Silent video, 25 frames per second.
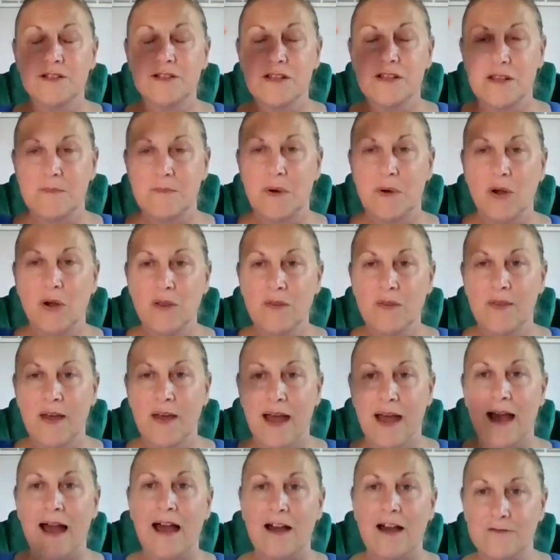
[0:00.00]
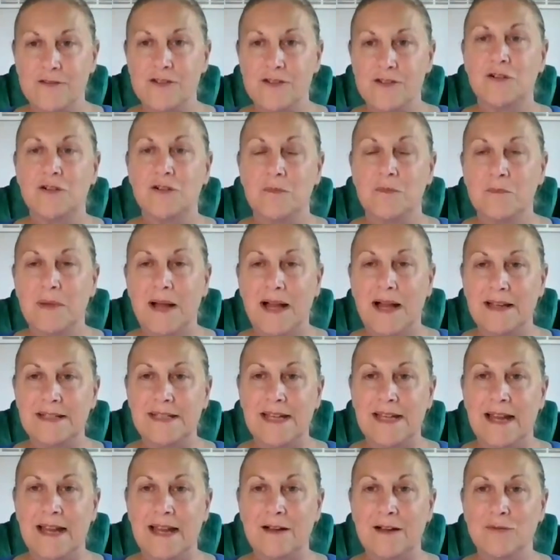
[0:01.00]
to the point that I have to come
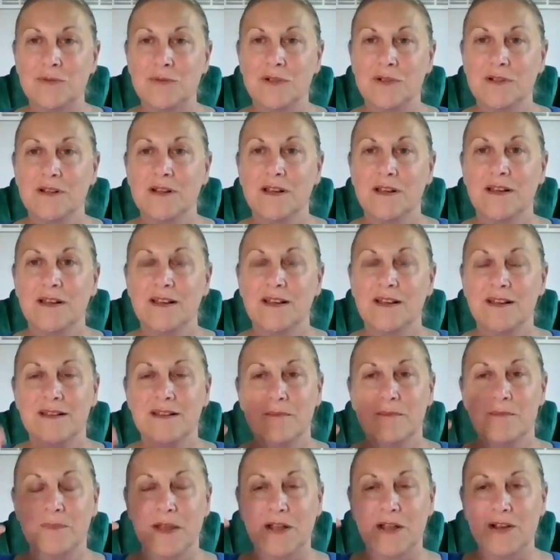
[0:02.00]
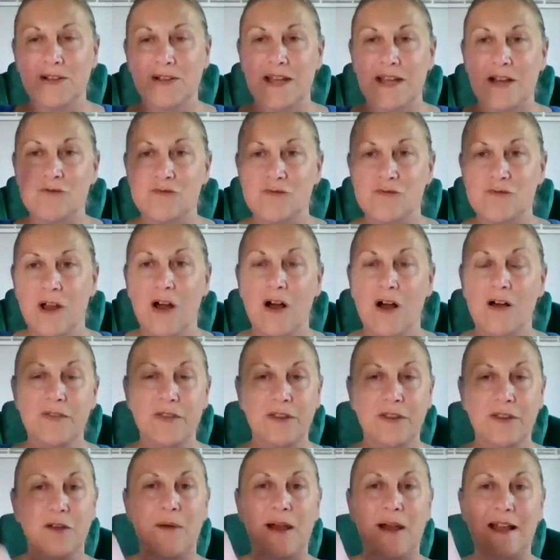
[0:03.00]
back down, because I'd
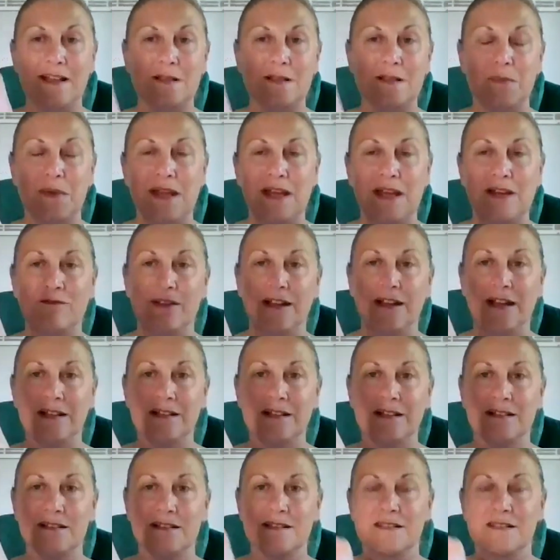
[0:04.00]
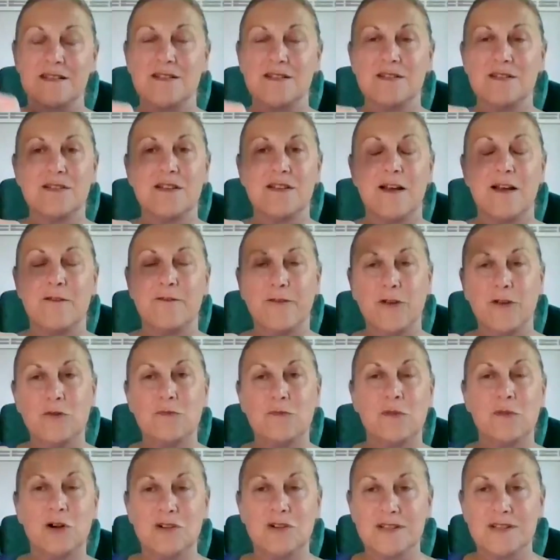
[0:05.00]
rather you experience a
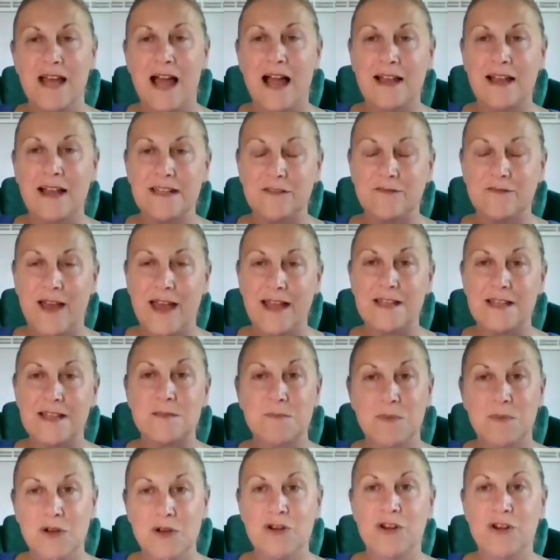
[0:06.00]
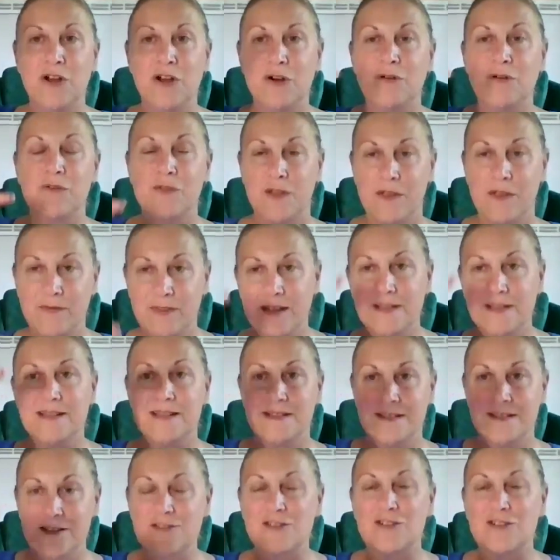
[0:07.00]
few more side effects, but know that
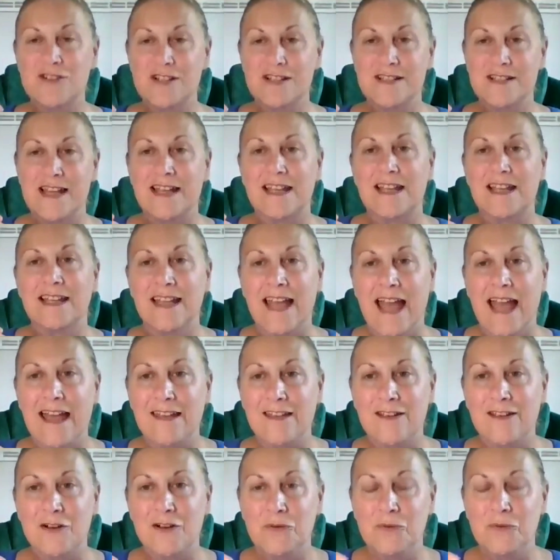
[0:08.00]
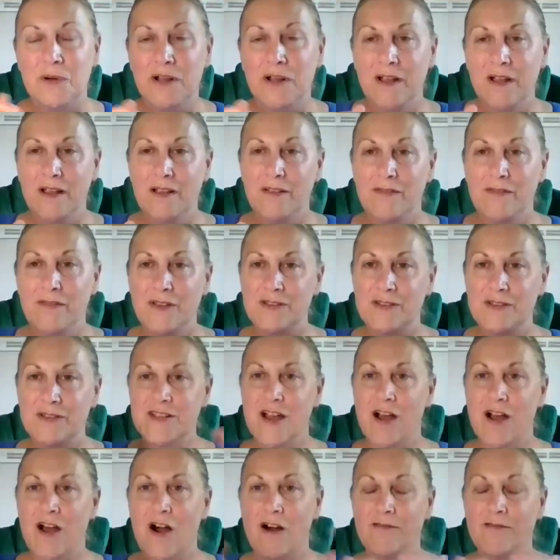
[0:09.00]
this is as good as I can get you, than
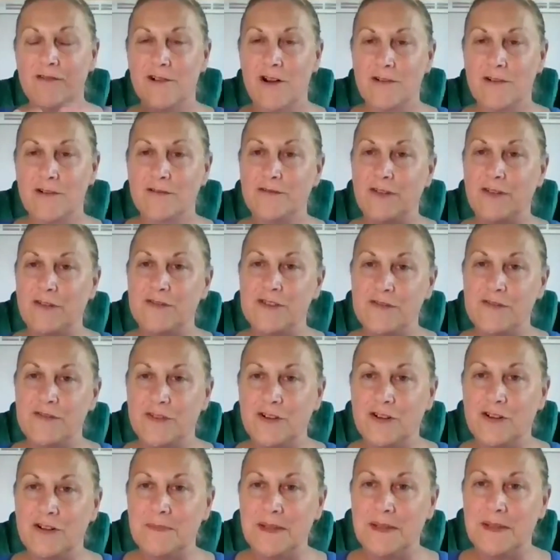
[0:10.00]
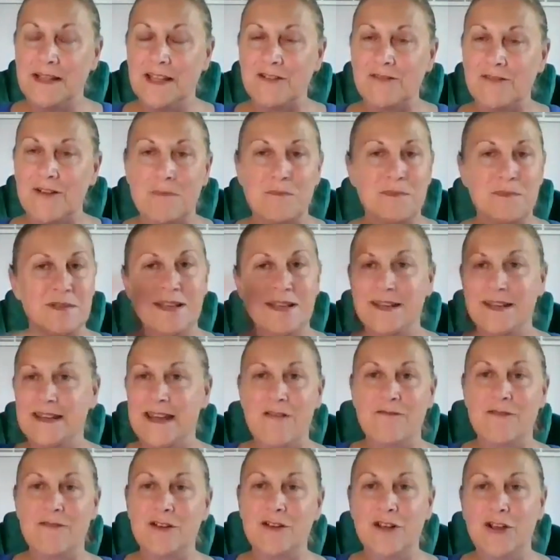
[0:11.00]
to hover on 54 milligrams and
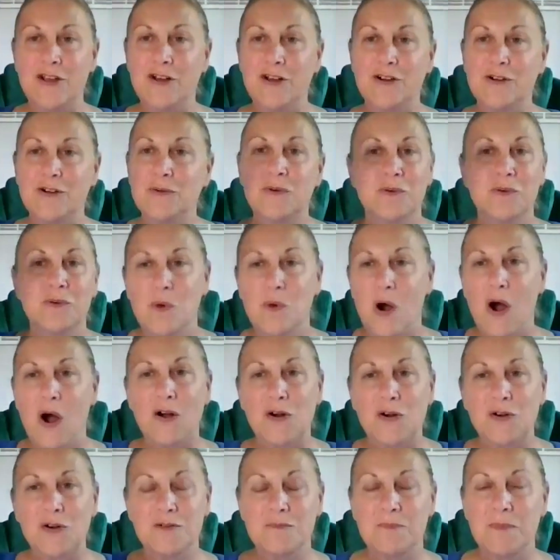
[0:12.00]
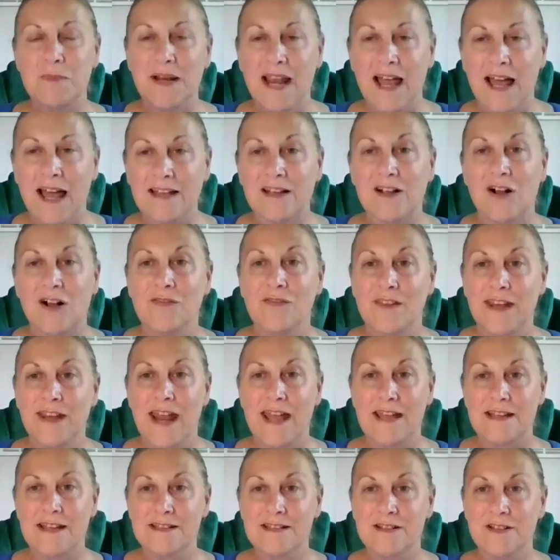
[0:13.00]
never know what I could be like on the
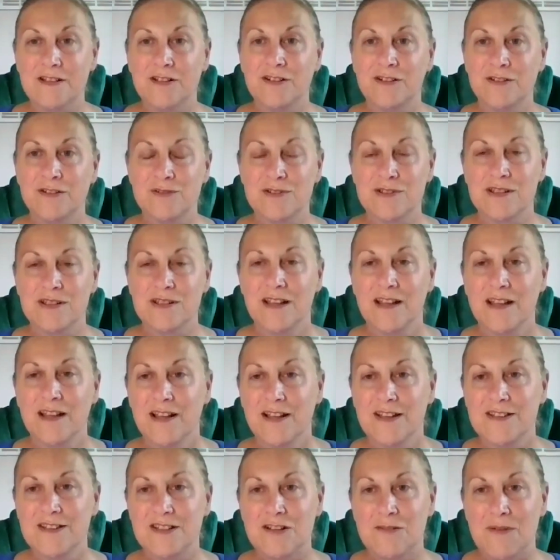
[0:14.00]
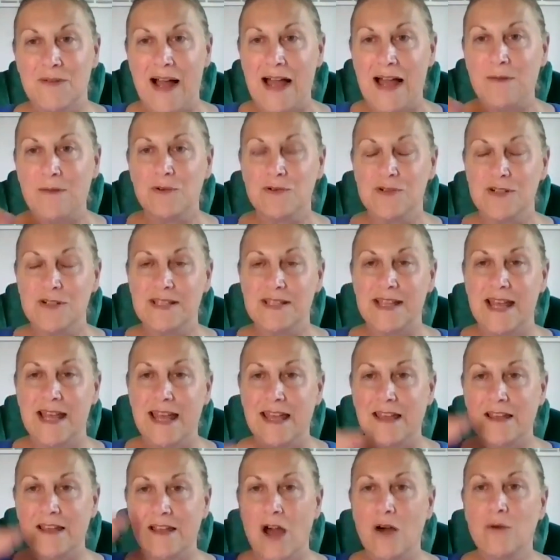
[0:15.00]
next dose. So I would
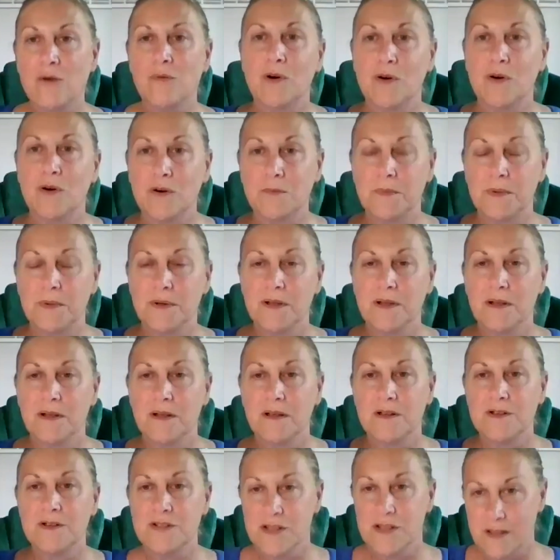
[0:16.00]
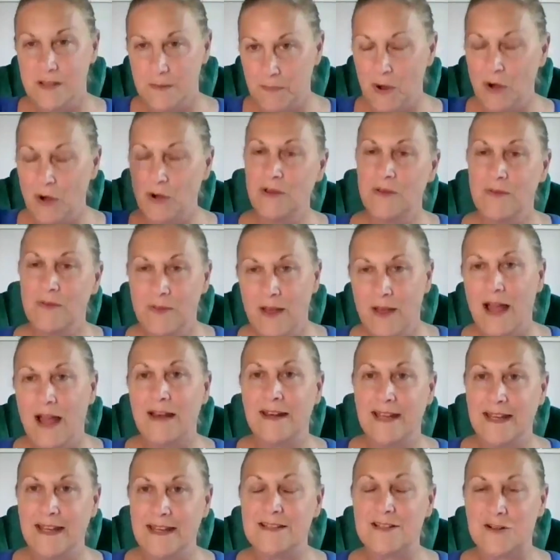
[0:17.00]
say go up to the point that
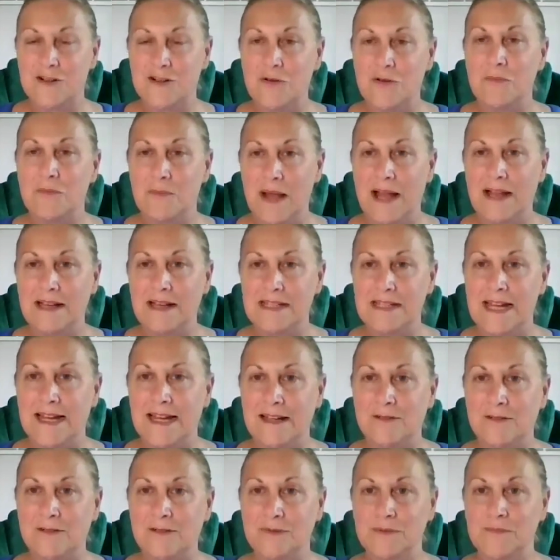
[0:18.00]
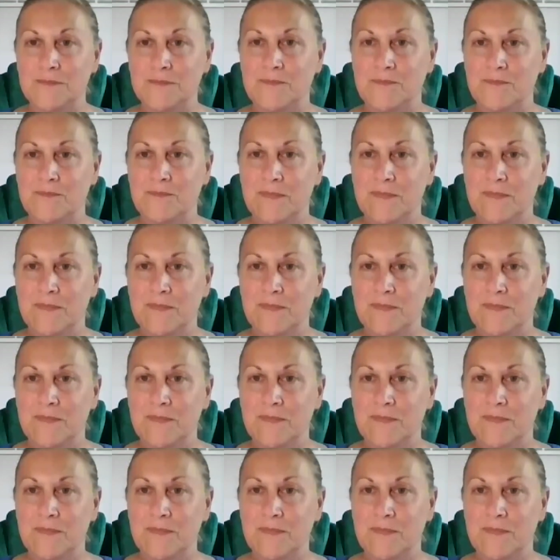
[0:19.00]
I need to come back down.